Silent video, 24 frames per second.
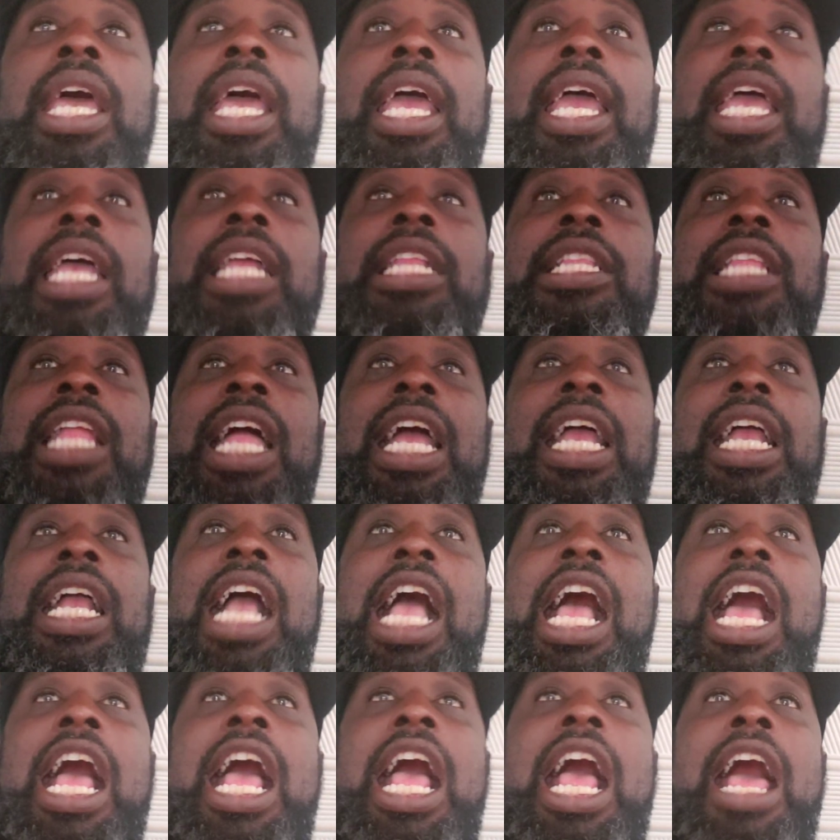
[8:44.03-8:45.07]
and like
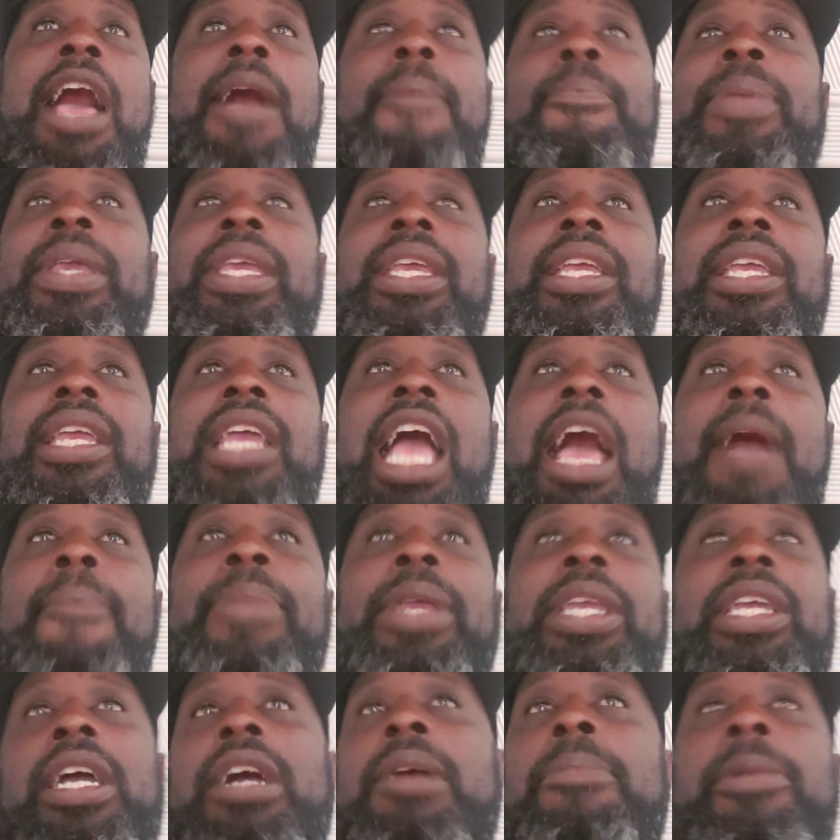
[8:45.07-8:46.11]
I
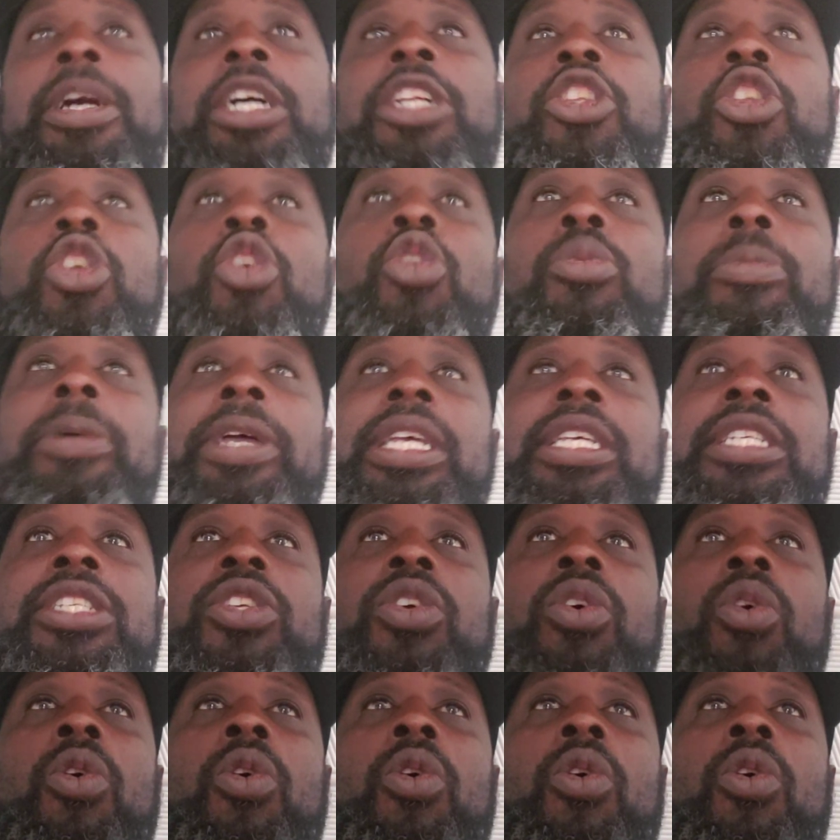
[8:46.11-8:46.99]
become Anubis,